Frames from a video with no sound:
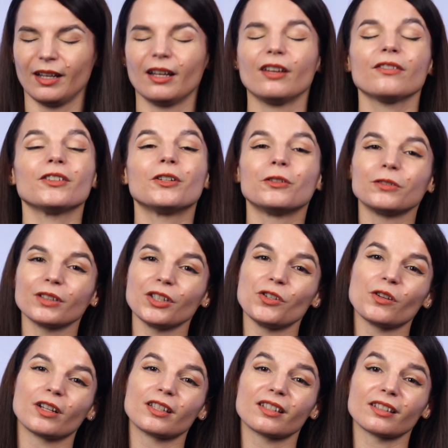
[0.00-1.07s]
If only
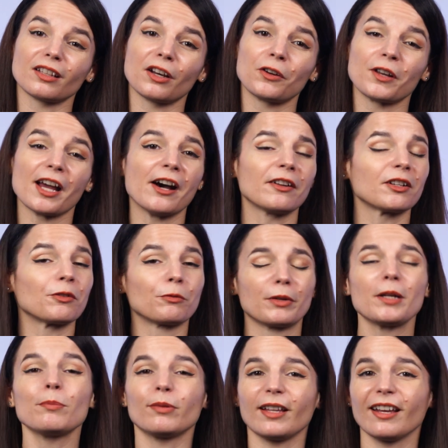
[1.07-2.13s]
you could slow down and
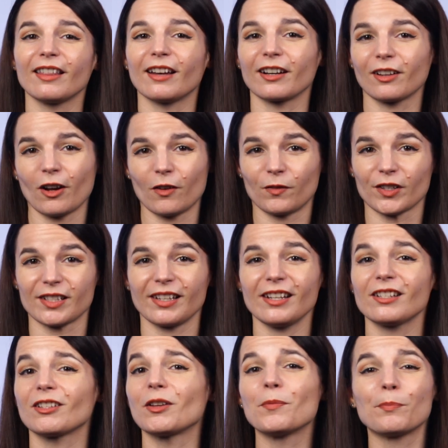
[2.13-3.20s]
replay that
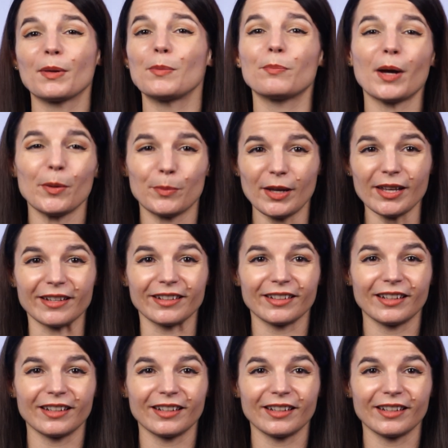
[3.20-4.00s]
conversation bit by bit.